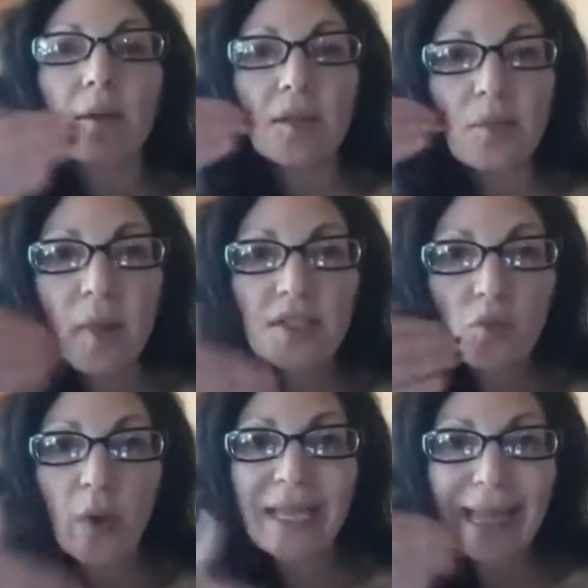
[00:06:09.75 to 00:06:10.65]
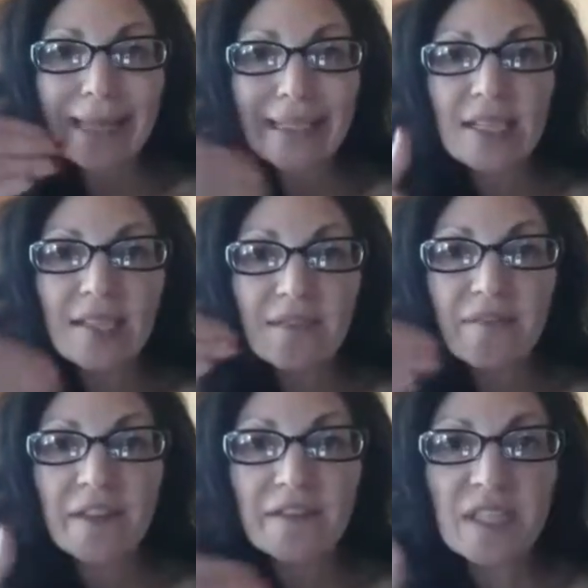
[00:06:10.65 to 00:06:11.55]
You must wait at least
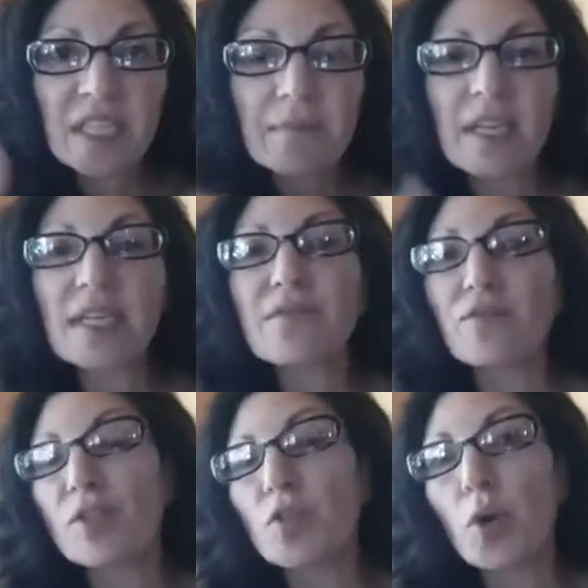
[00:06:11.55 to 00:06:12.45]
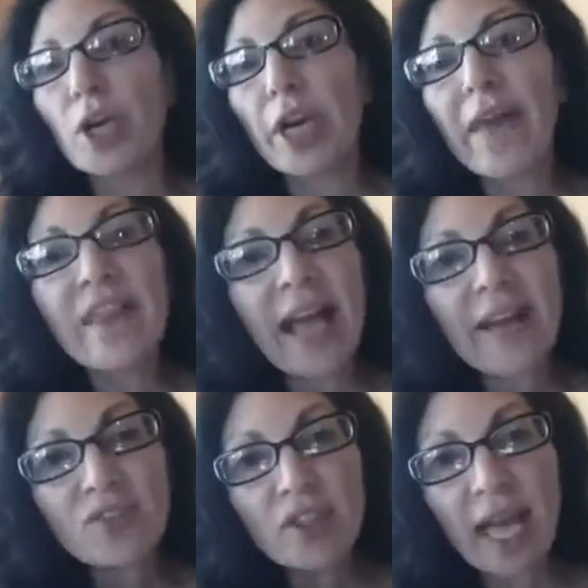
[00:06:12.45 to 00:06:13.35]
15 minutes for it to work. And then
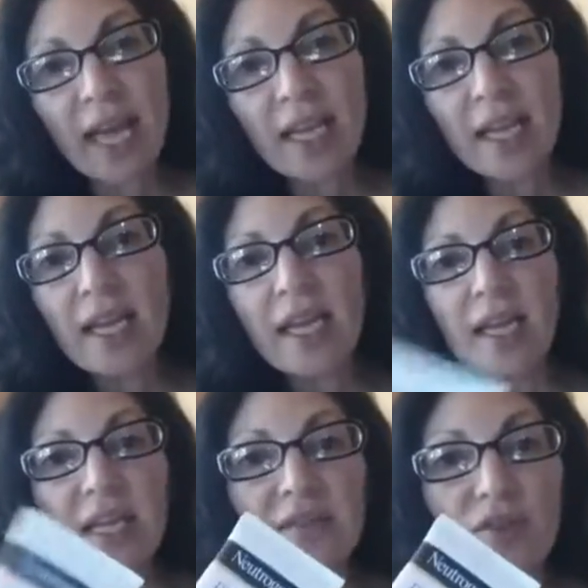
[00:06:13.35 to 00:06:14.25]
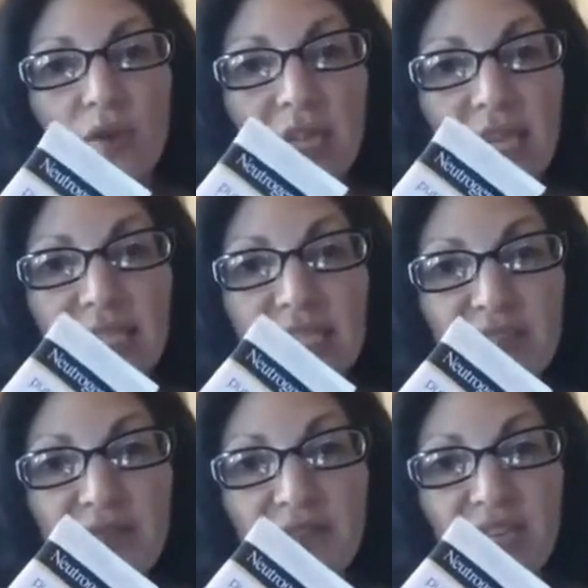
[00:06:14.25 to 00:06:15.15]
after that, if you get at
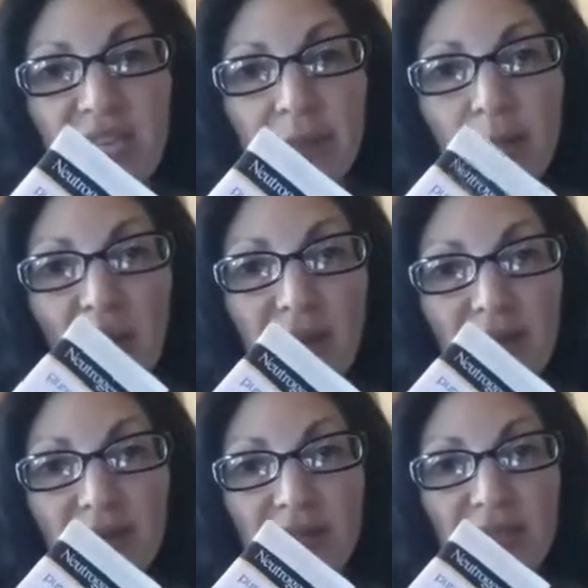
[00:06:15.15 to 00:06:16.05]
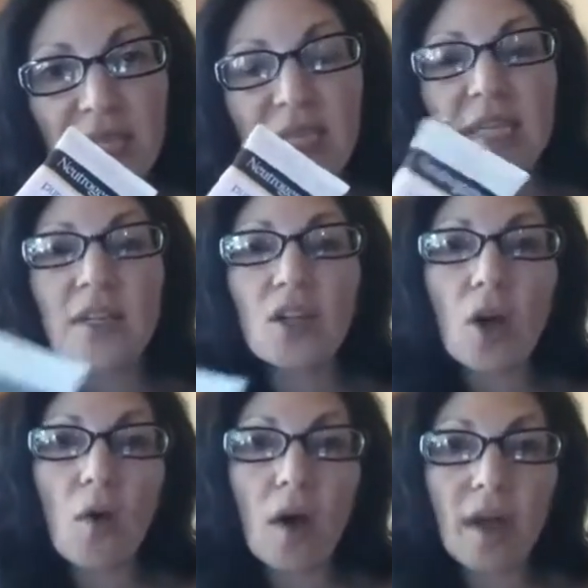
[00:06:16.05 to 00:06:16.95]
least 50 and above, it'll
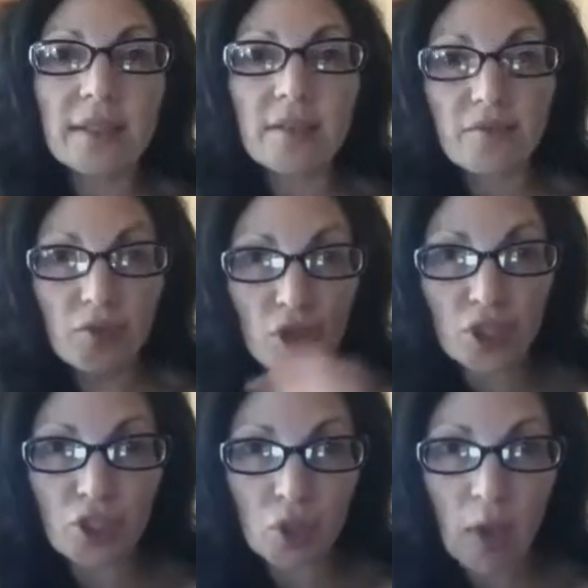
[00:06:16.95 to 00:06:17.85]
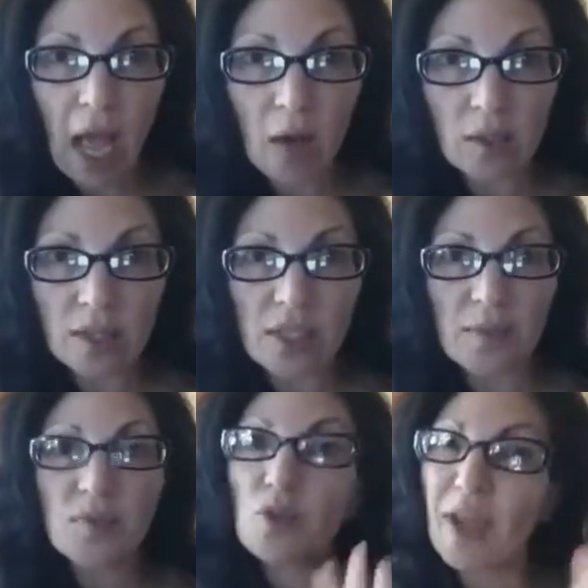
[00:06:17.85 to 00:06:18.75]
go on for a good 2 hours.
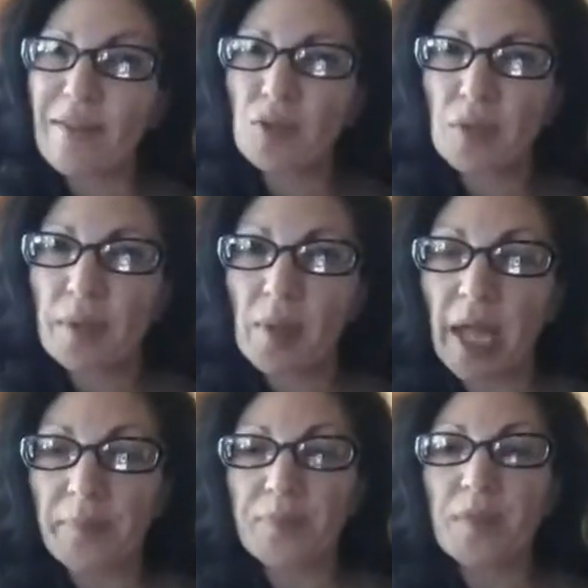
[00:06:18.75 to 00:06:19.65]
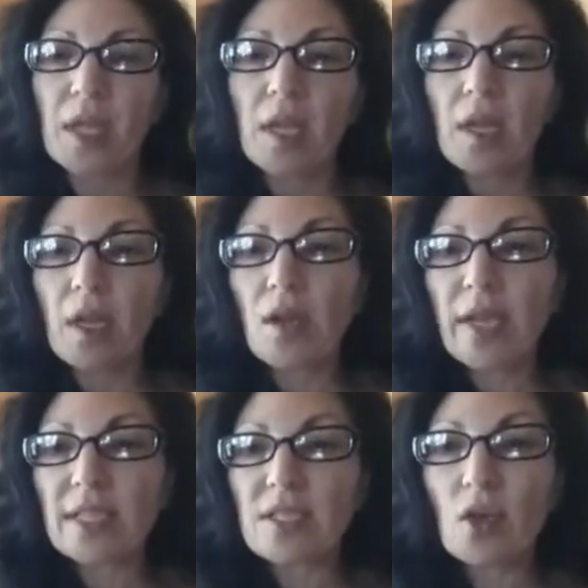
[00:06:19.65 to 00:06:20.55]
So you have to reapply.
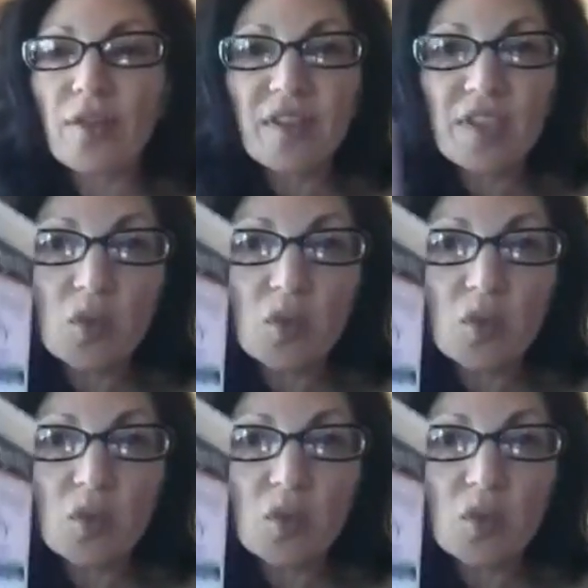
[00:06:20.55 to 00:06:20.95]
Okay, so this